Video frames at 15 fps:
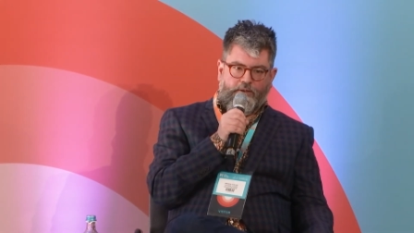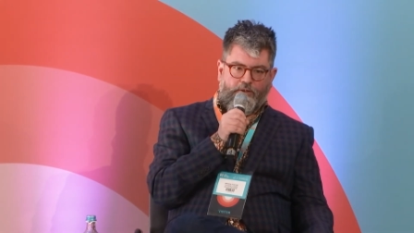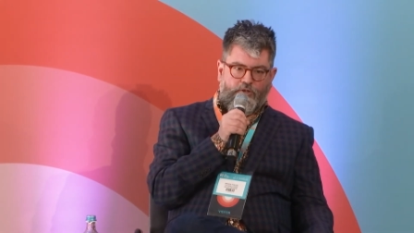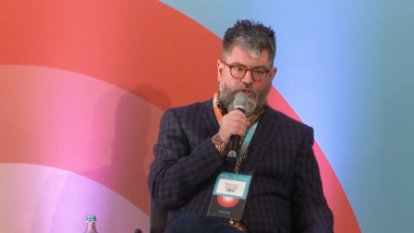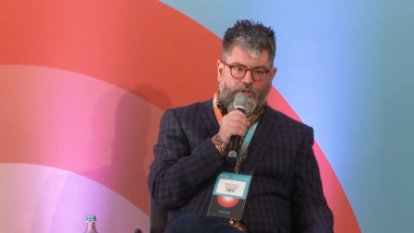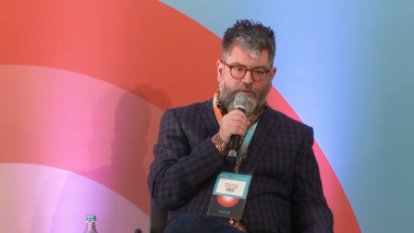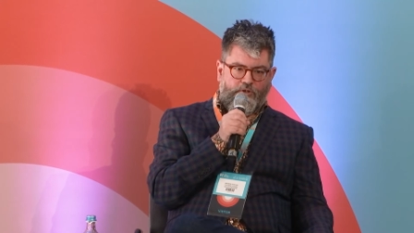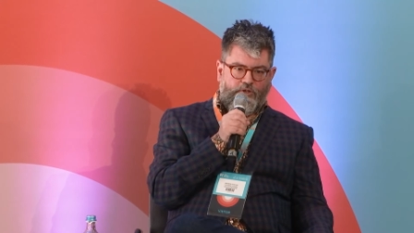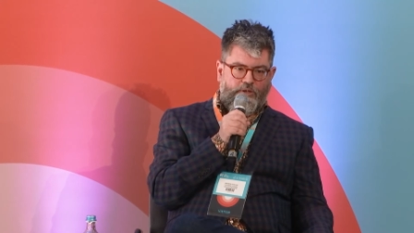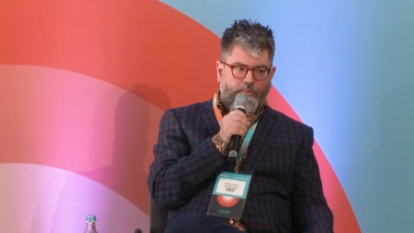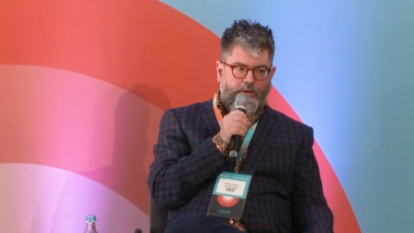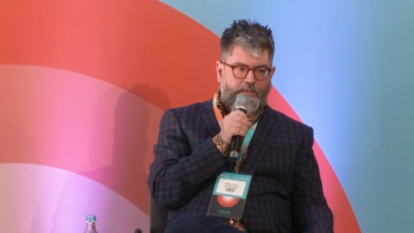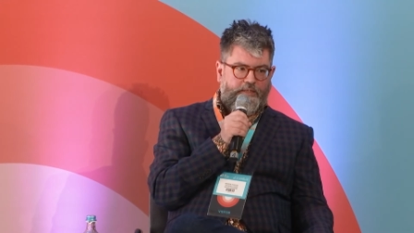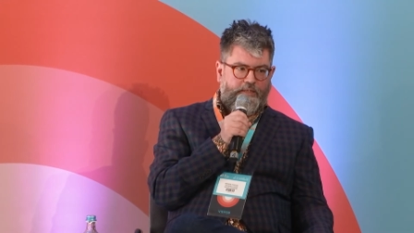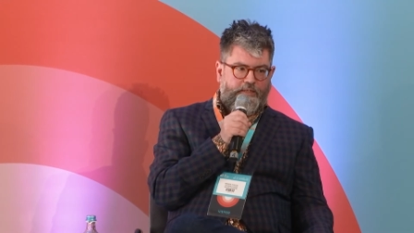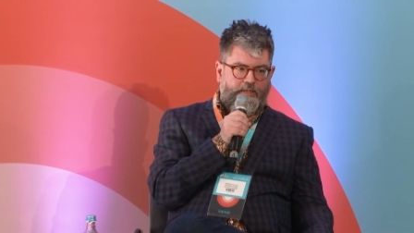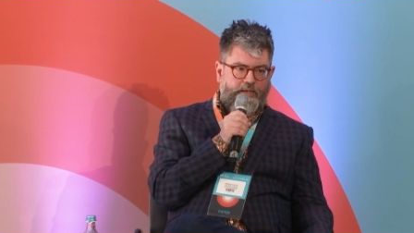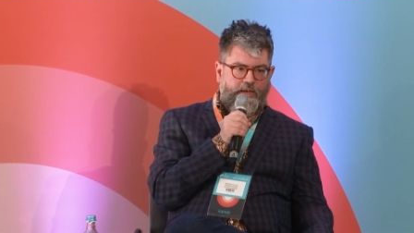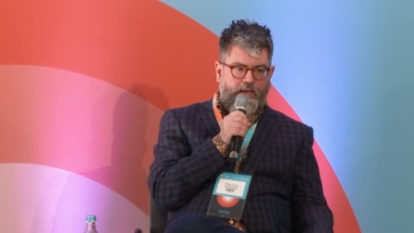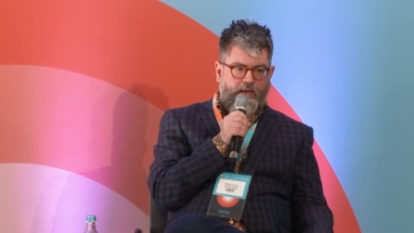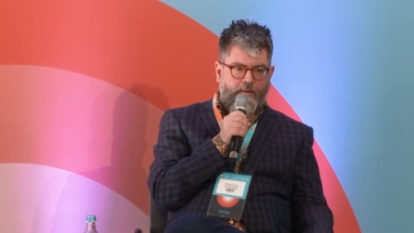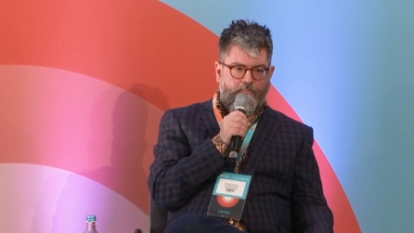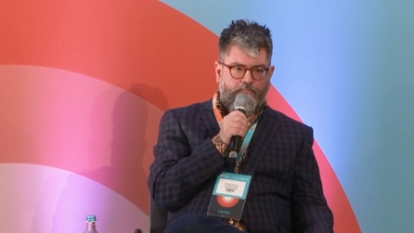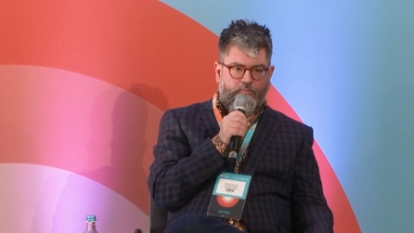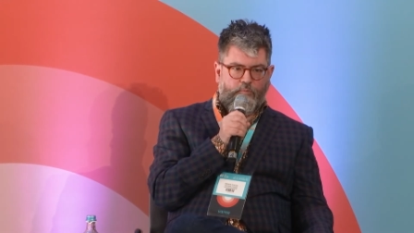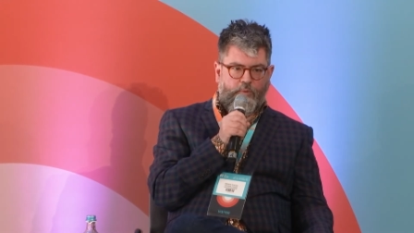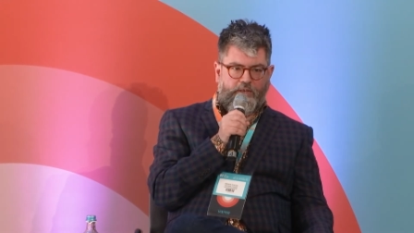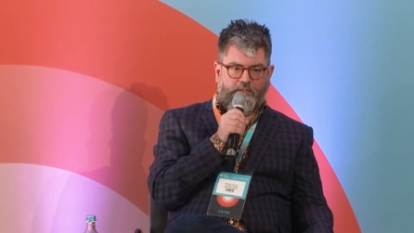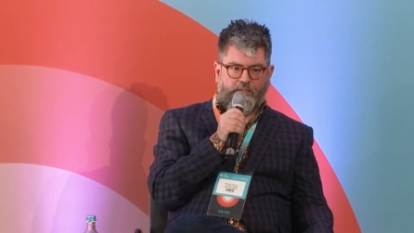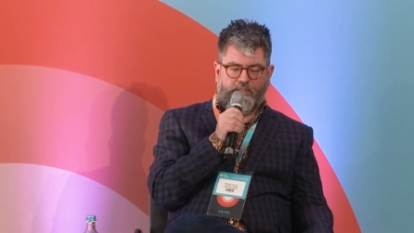she, she went, to see, um,
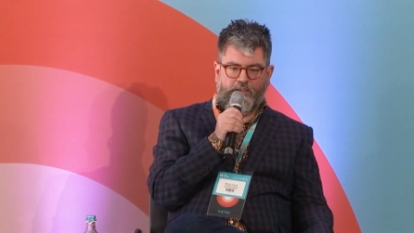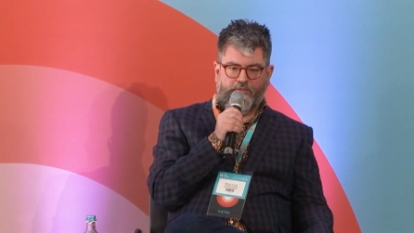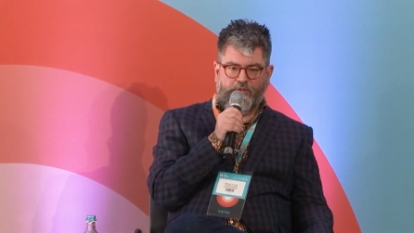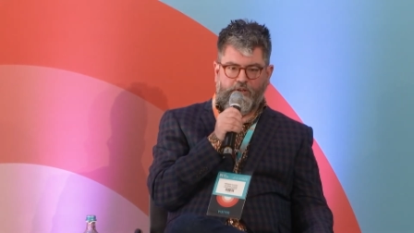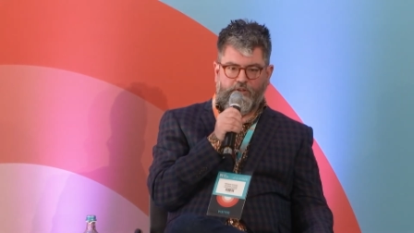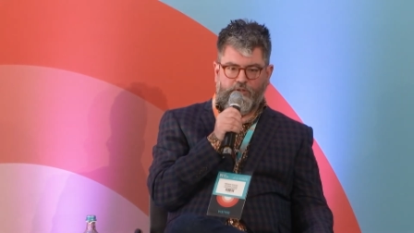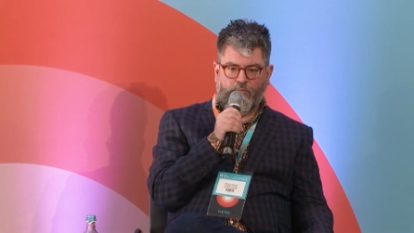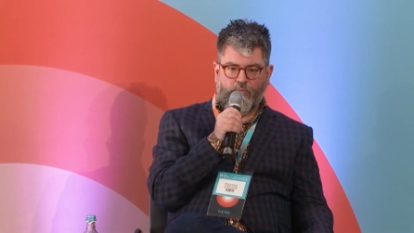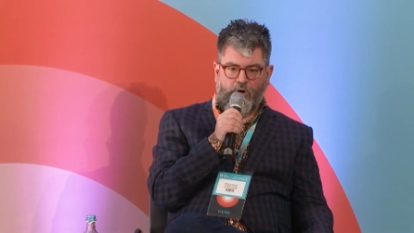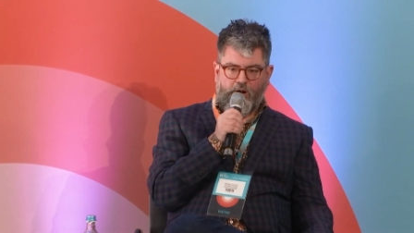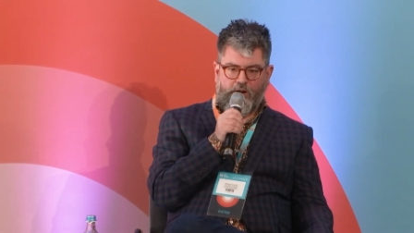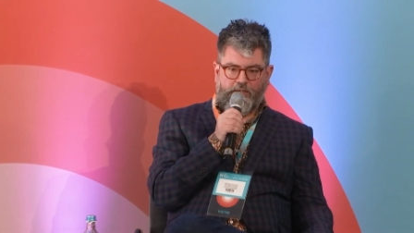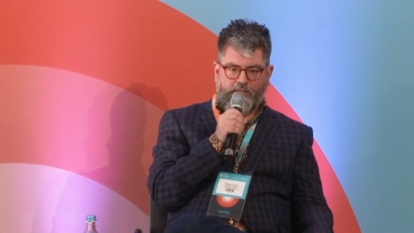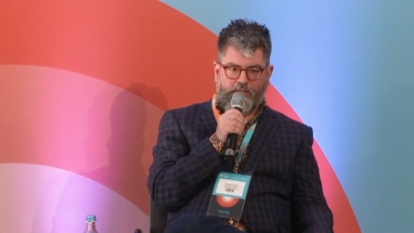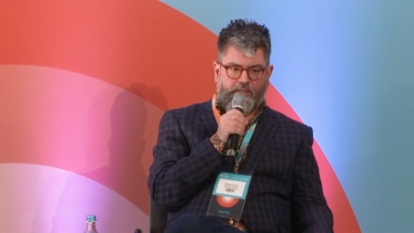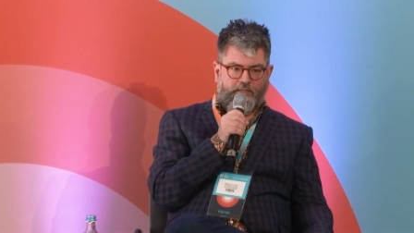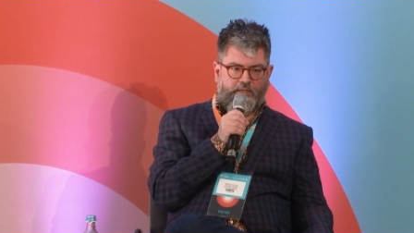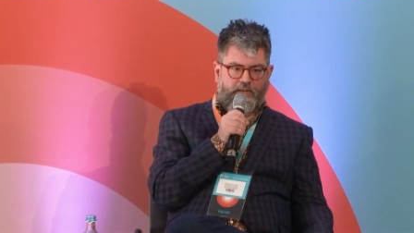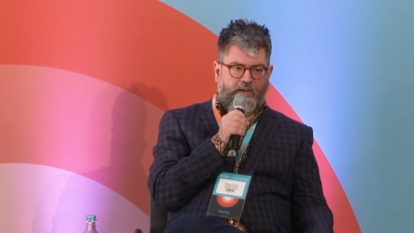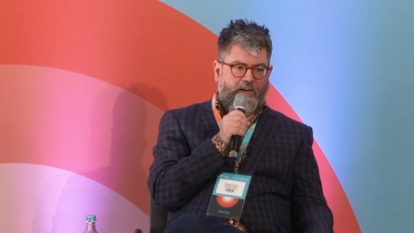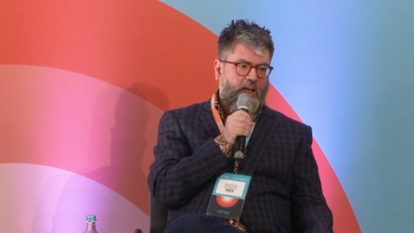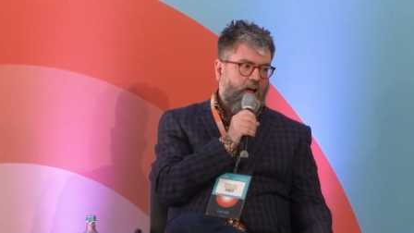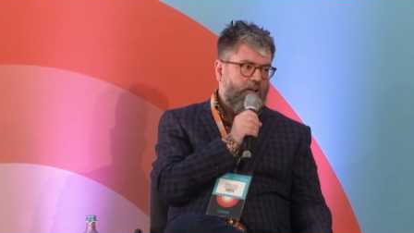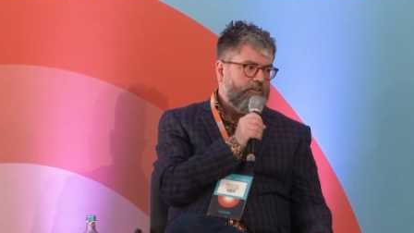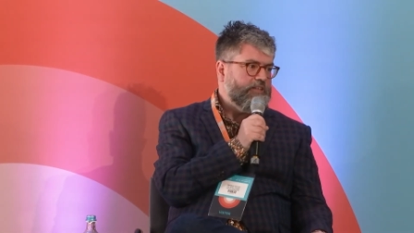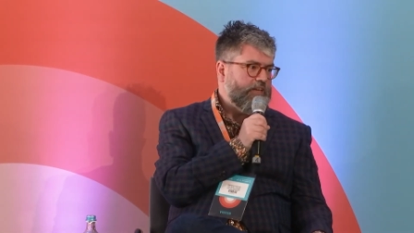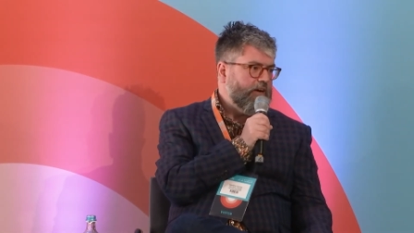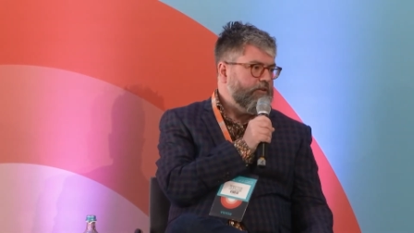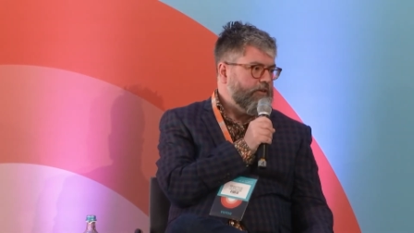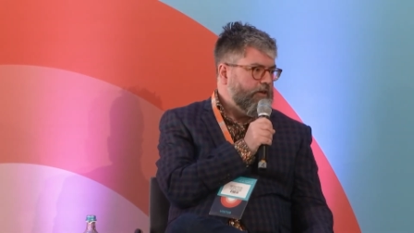went to see Virgin Wines and said, I can't
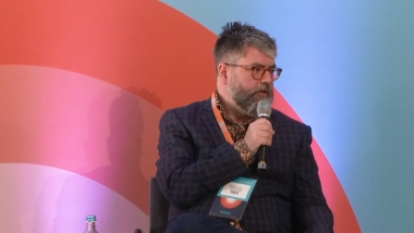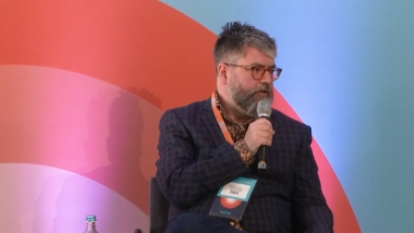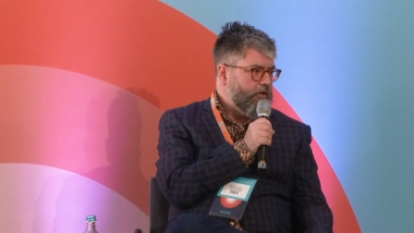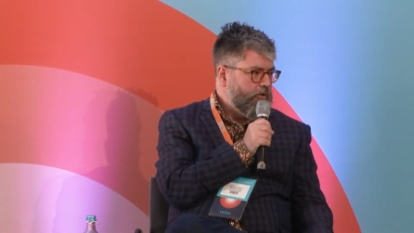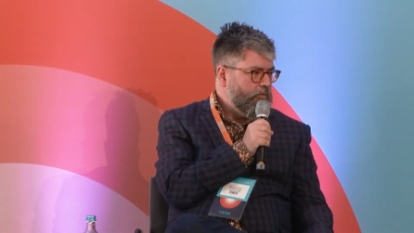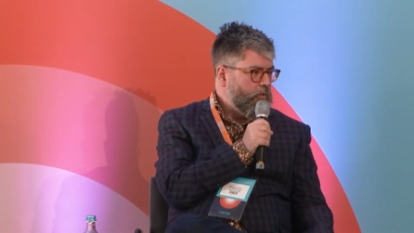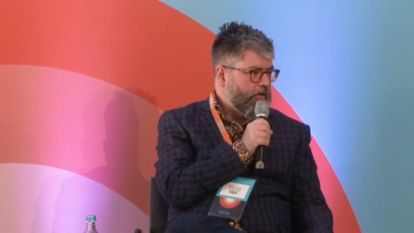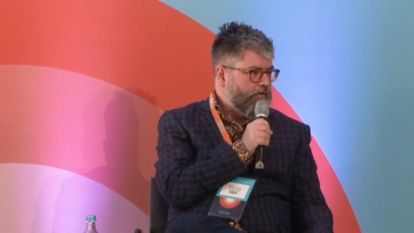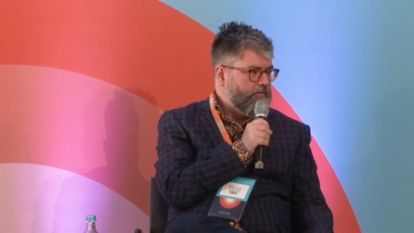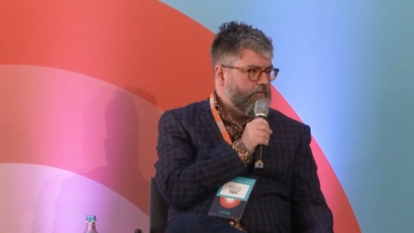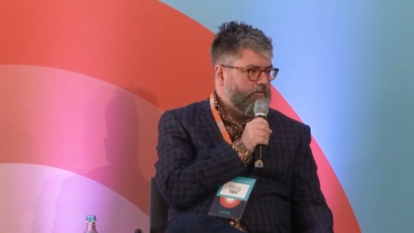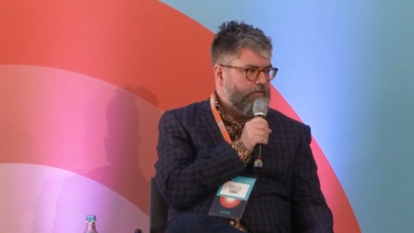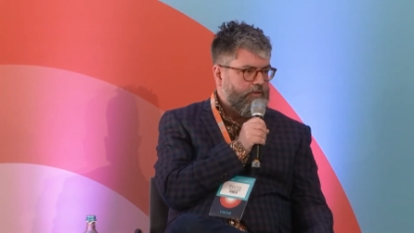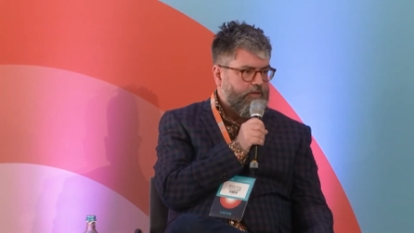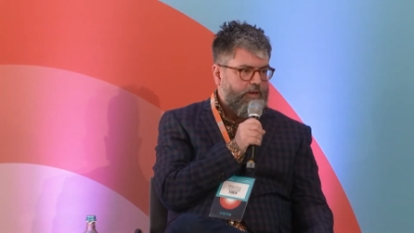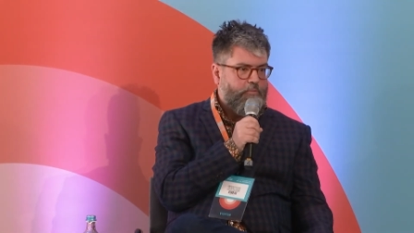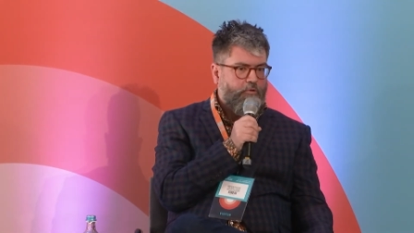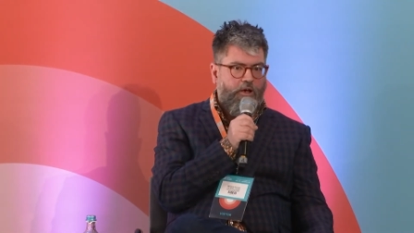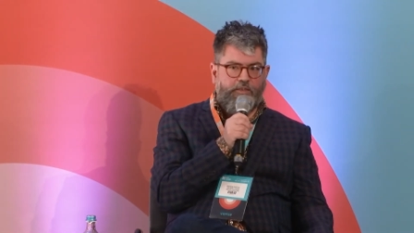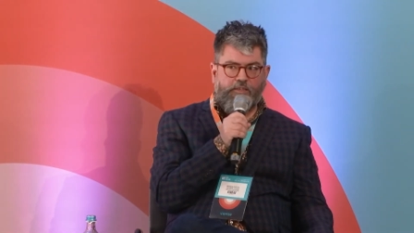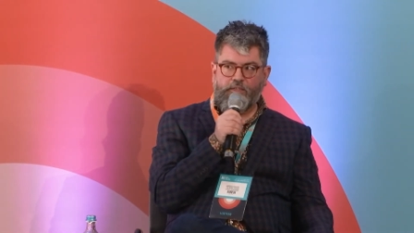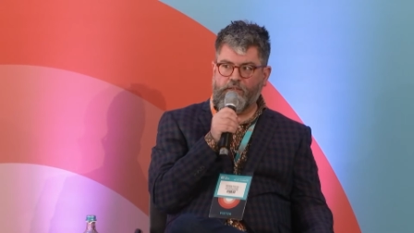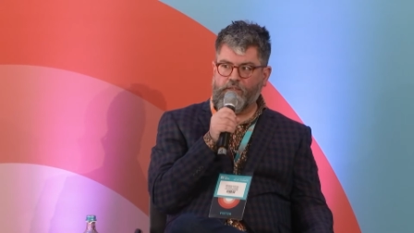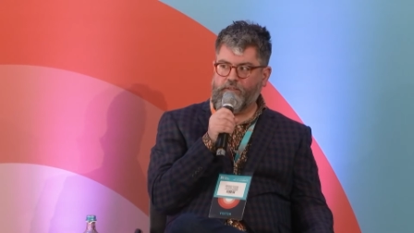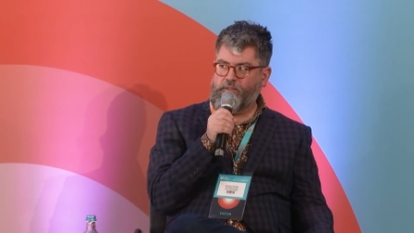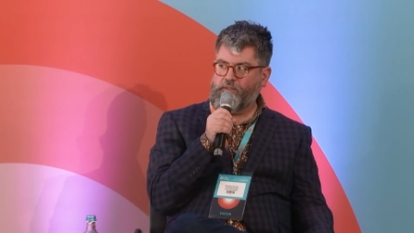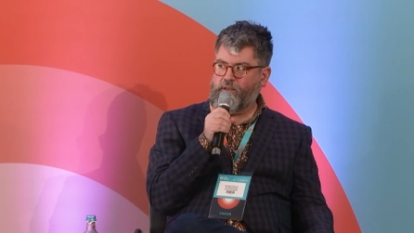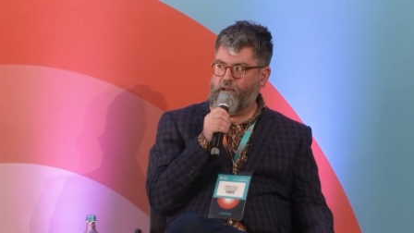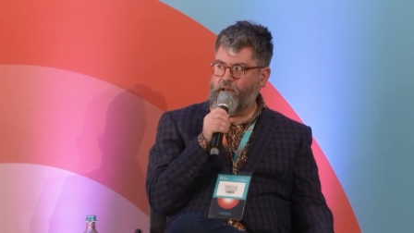tell you who won The Apprentice.